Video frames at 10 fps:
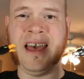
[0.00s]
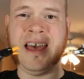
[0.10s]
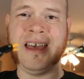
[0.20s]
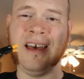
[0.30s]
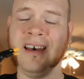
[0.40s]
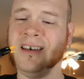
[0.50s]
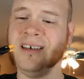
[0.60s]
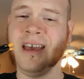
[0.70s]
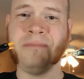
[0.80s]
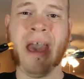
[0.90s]

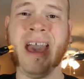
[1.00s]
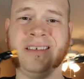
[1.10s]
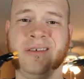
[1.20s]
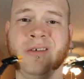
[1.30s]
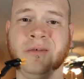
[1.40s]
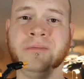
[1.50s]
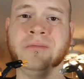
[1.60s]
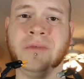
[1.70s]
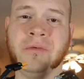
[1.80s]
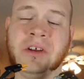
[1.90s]
I passed on them
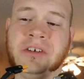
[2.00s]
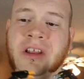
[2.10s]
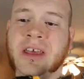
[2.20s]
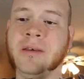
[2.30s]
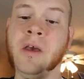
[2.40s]
originally.